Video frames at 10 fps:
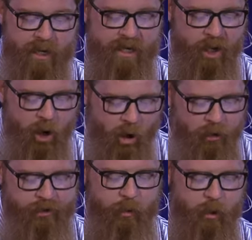In all
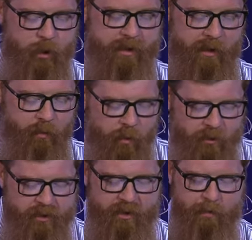their work, they
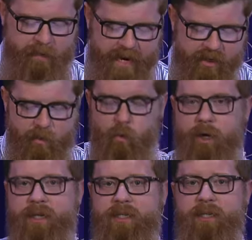ruthlessly made them
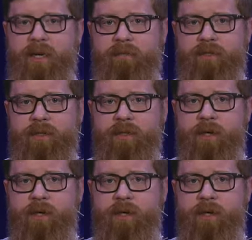work as slaves.